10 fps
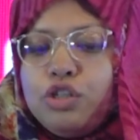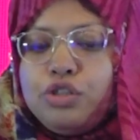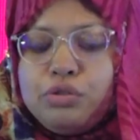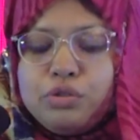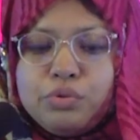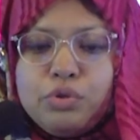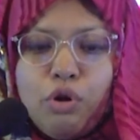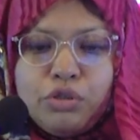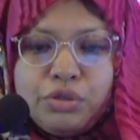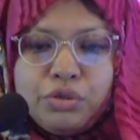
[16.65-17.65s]
To Do,
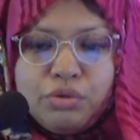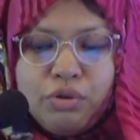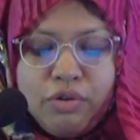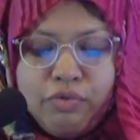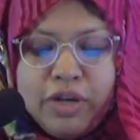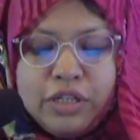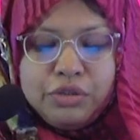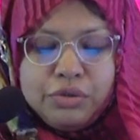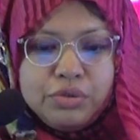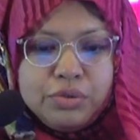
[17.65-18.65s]
Not to Do, or When
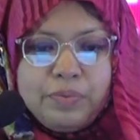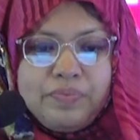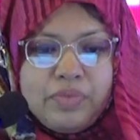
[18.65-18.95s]
Do.